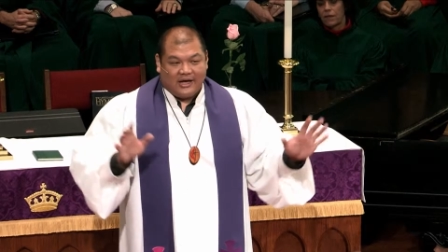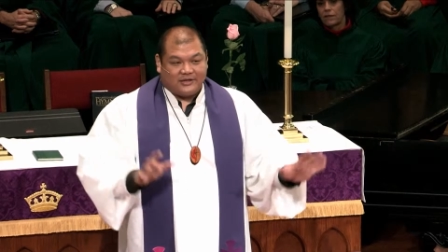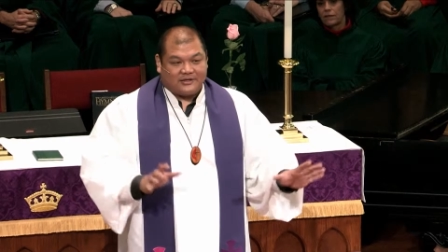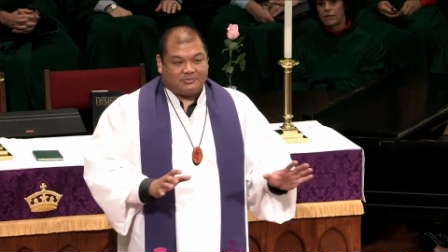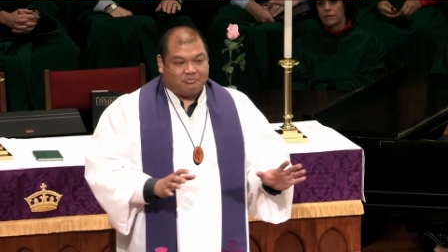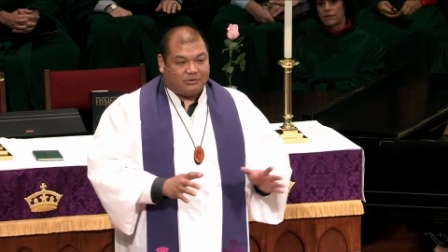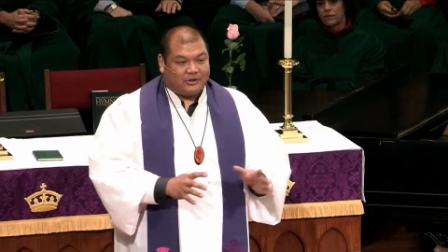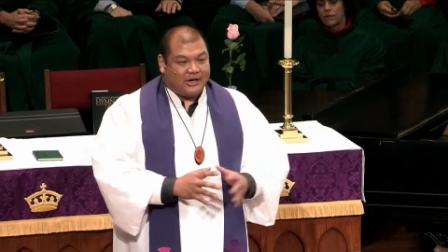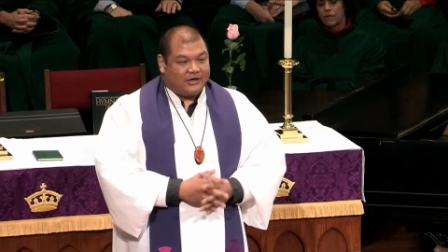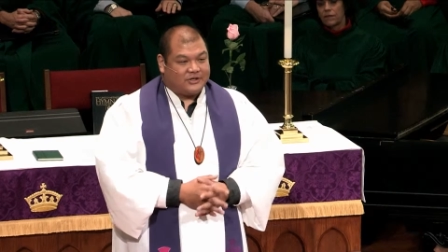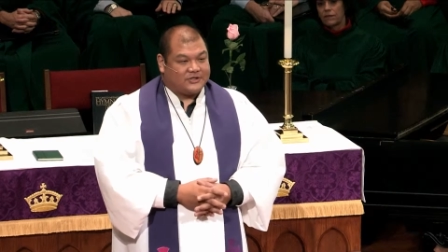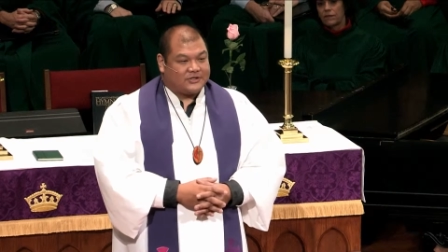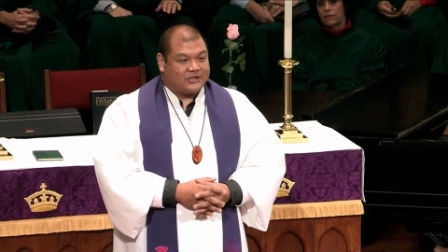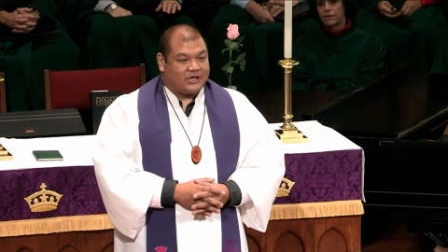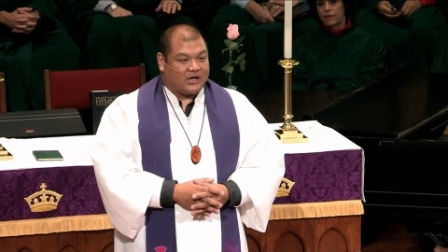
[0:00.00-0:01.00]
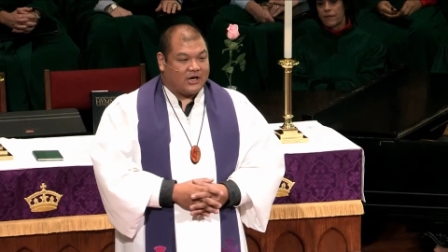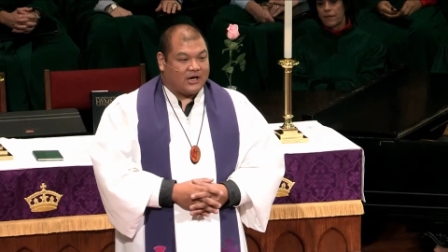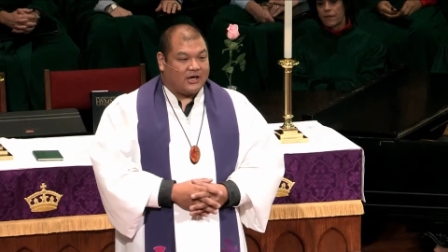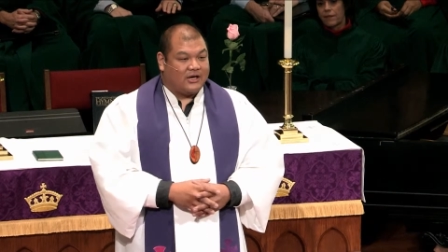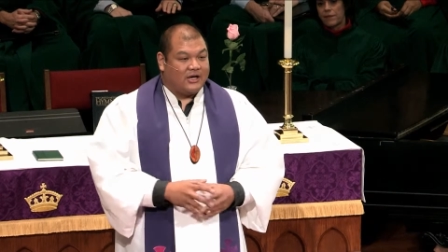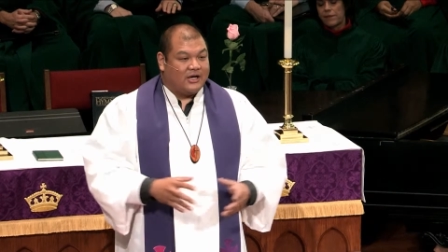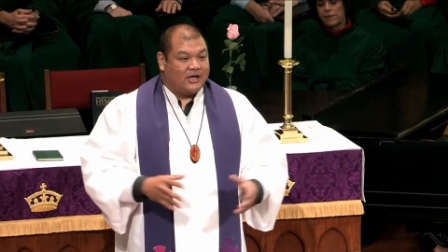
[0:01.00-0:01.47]
as prayers to
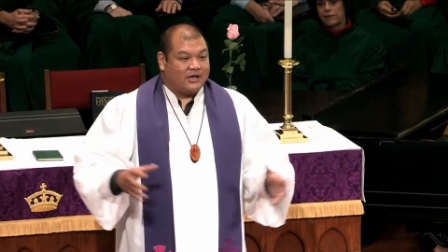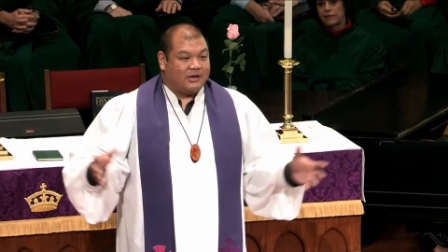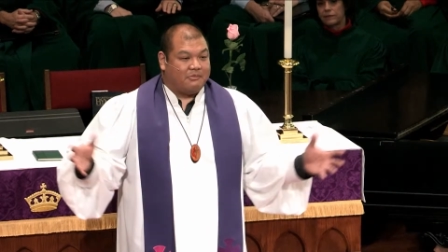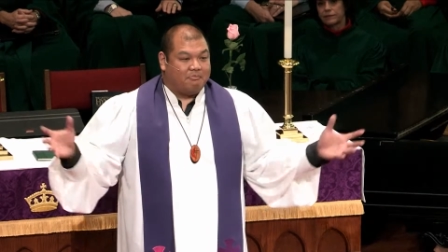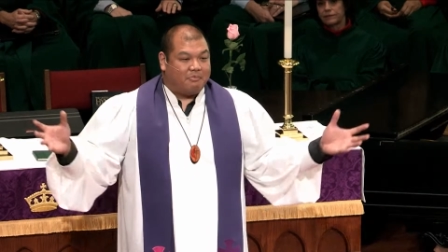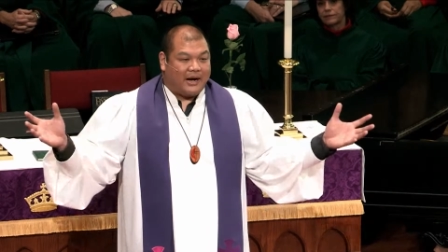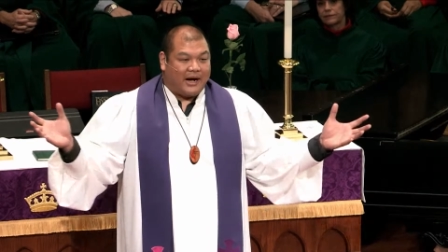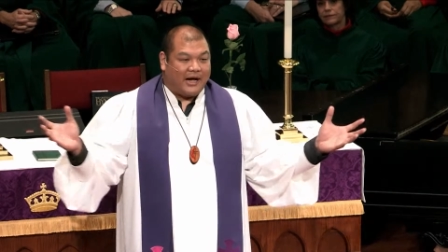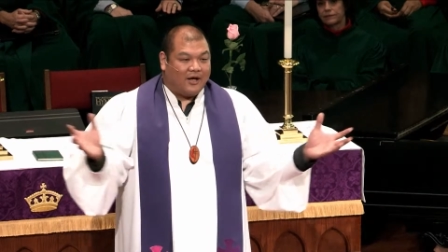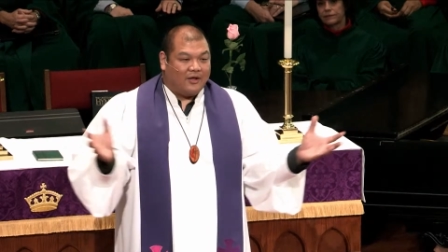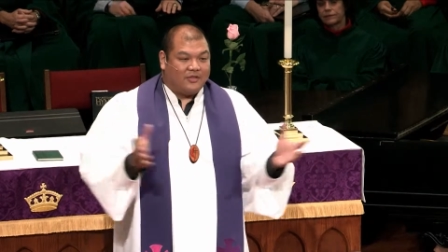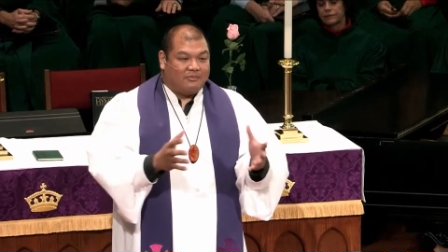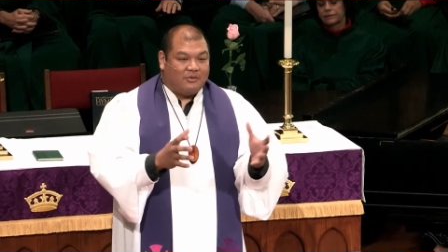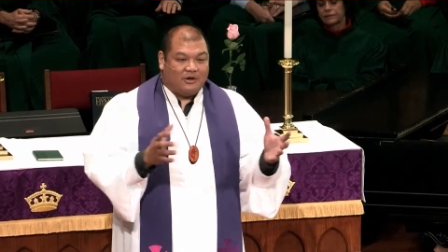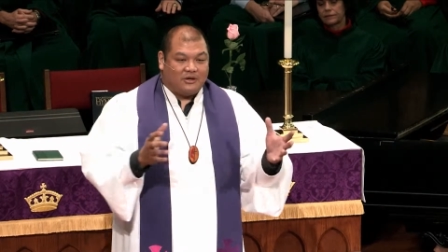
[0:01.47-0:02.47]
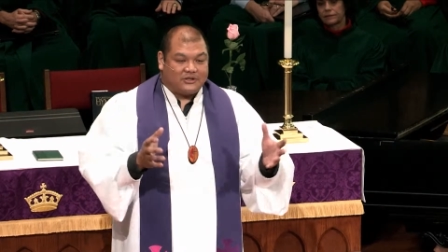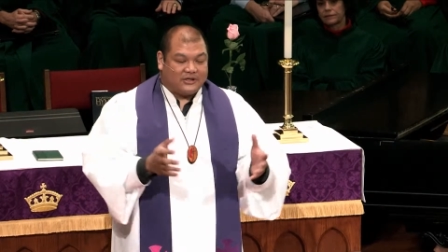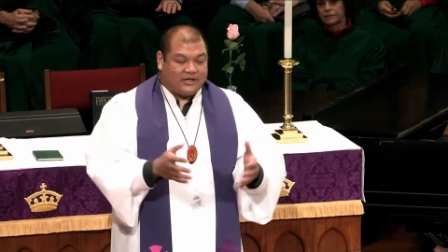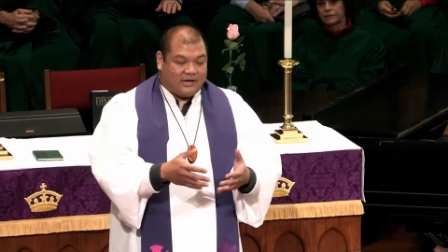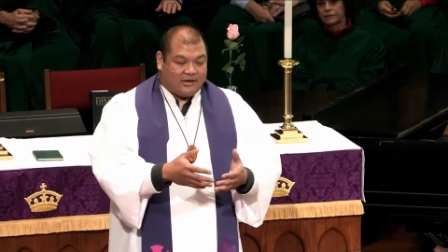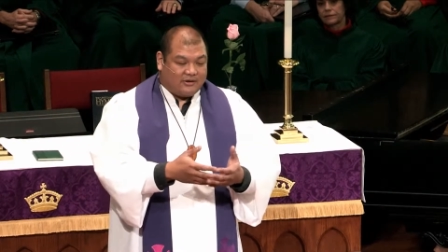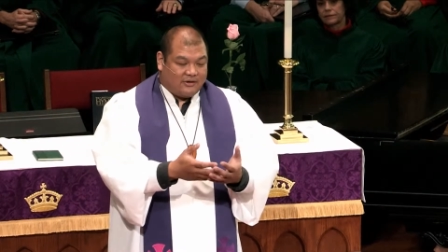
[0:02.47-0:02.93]
God, compile them all
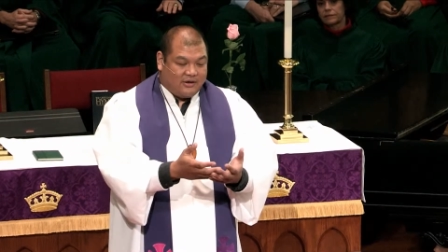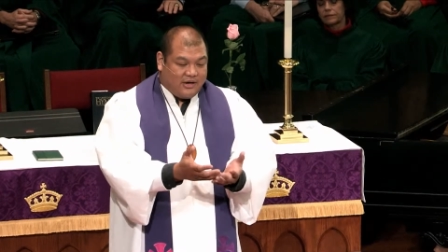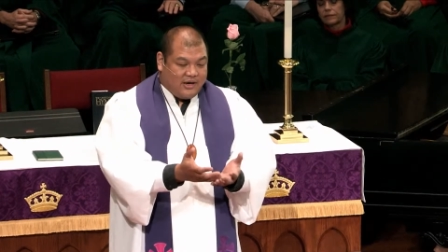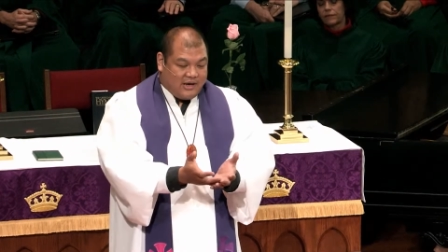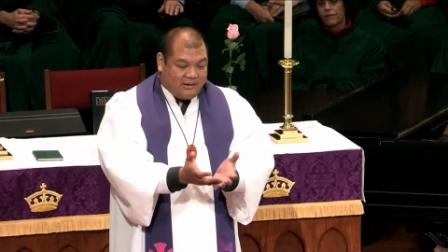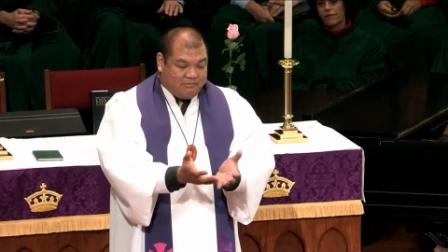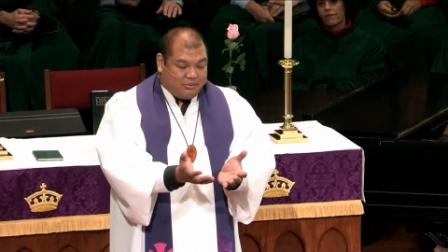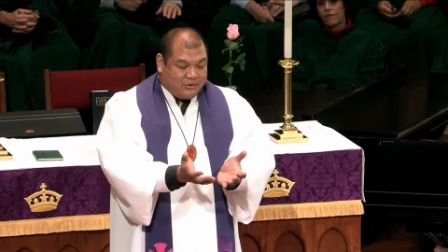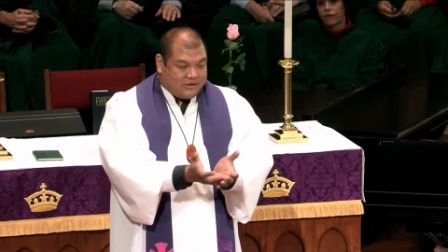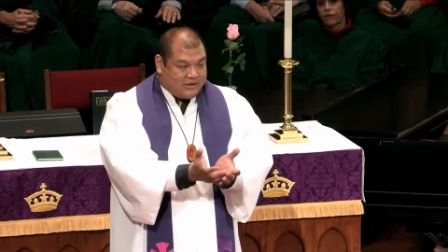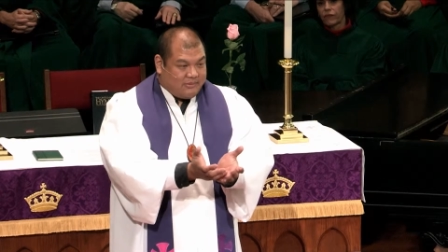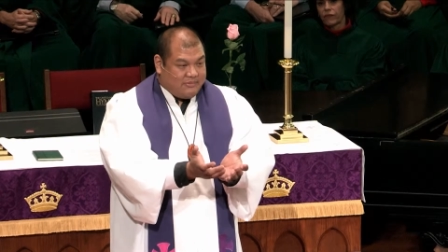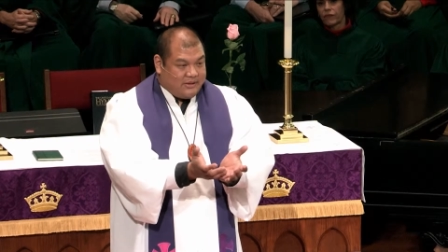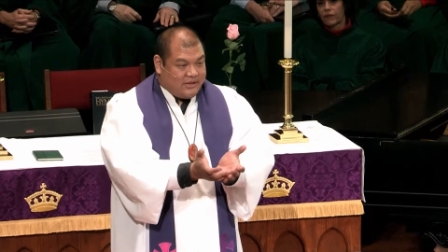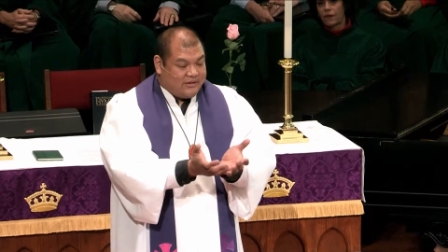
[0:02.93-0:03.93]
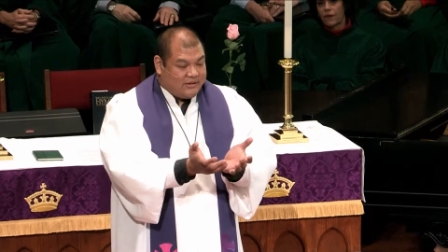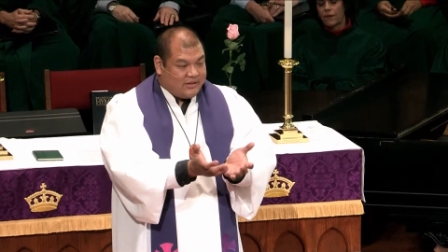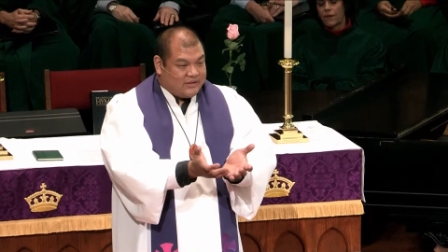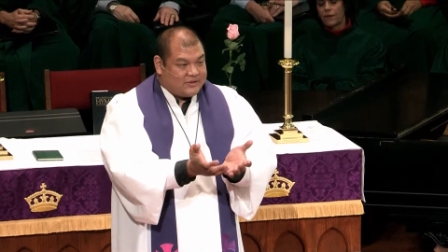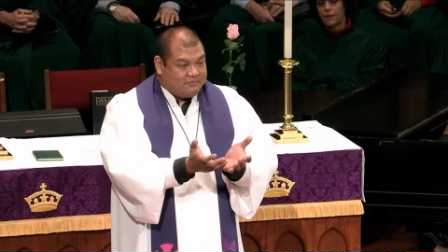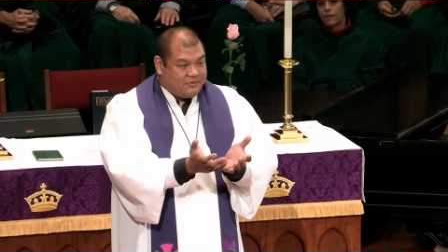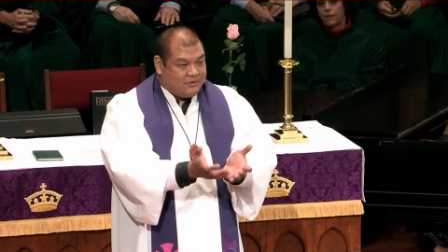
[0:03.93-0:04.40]
together, and put them in
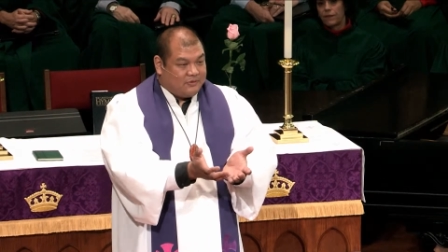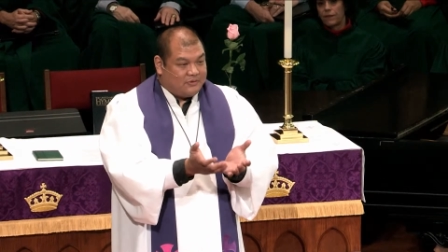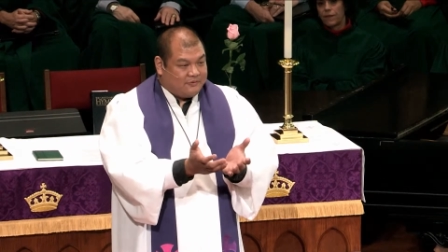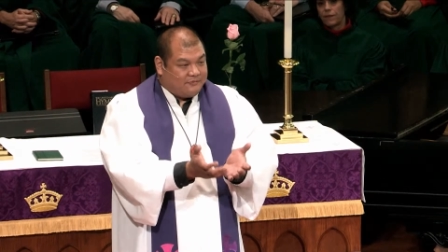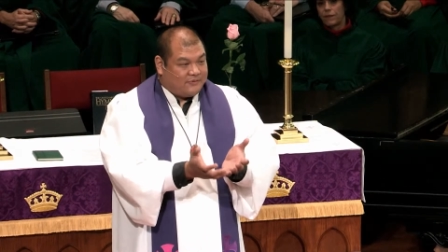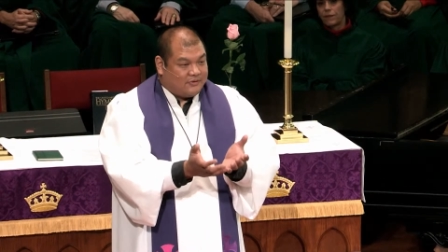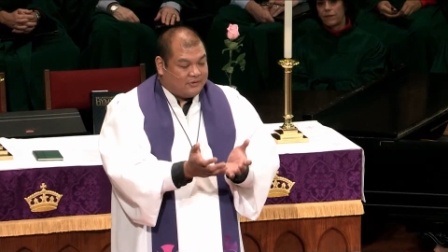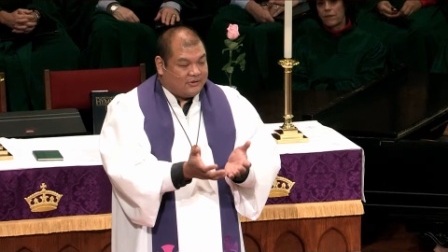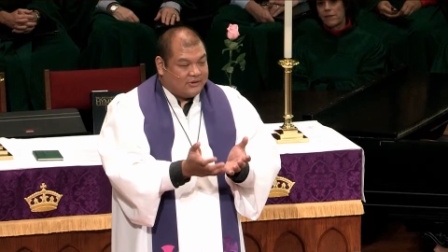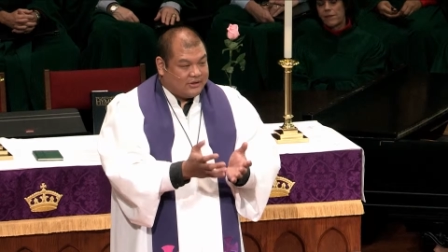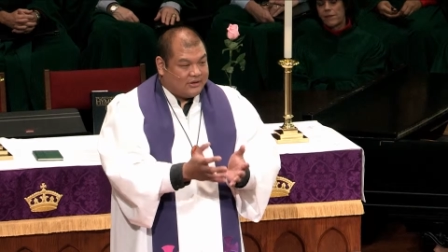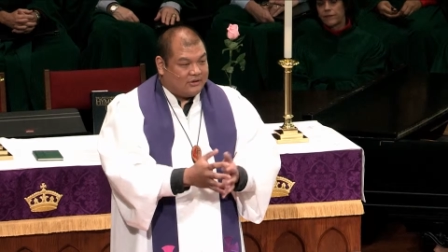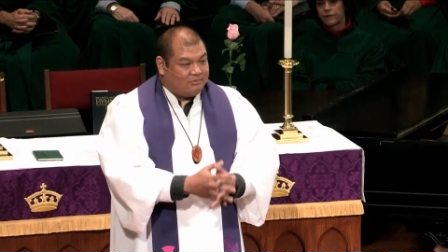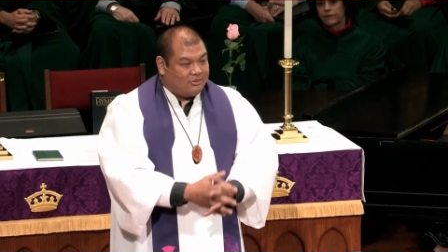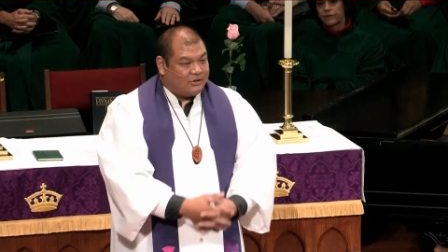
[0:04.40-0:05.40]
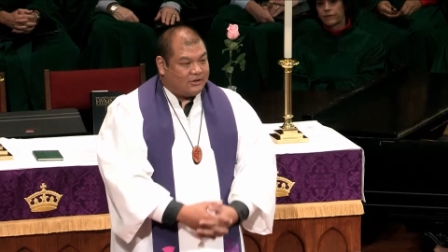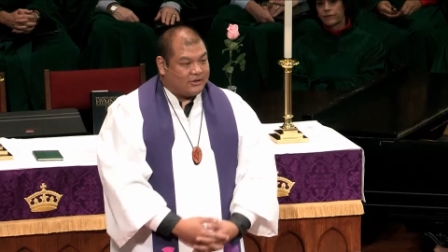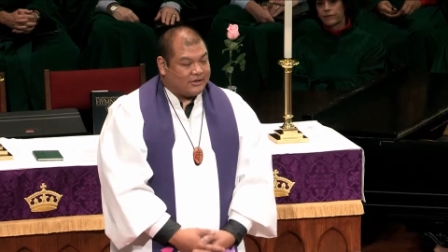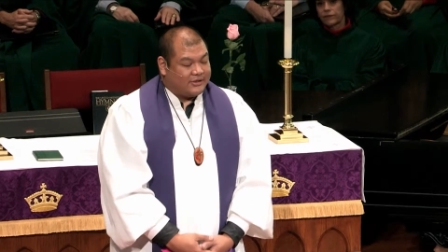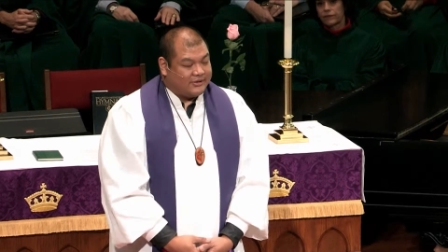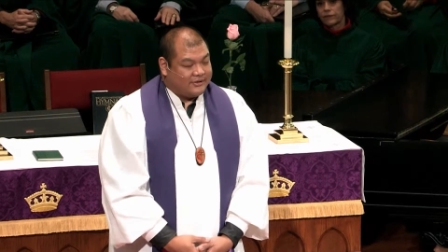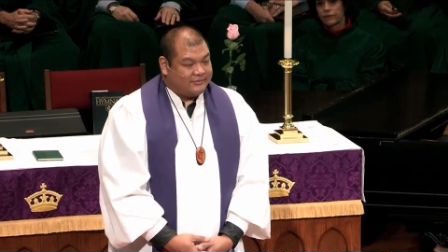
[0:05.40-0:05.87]
this beautiful little
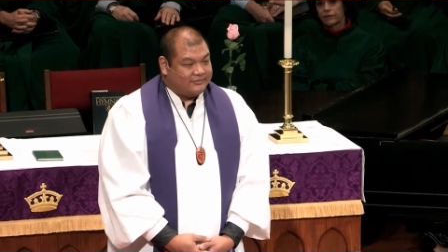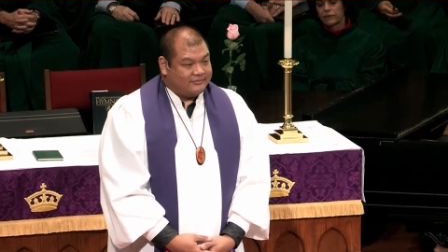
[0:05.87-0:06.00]
book.